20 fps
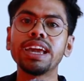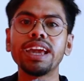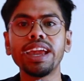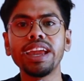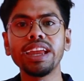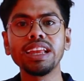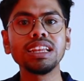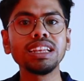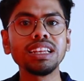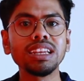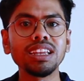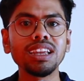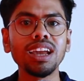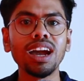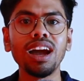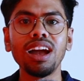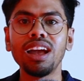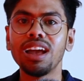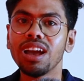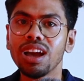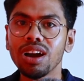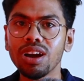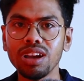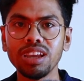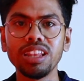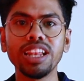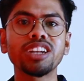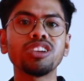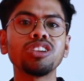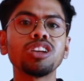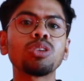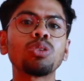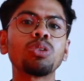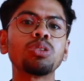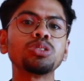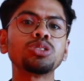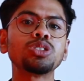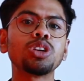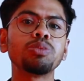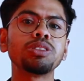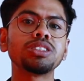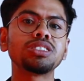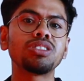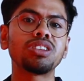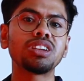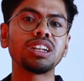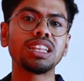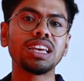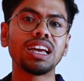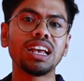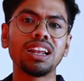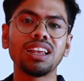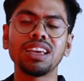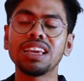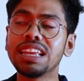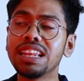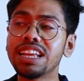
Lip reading: hey, in India electronic core job is not there.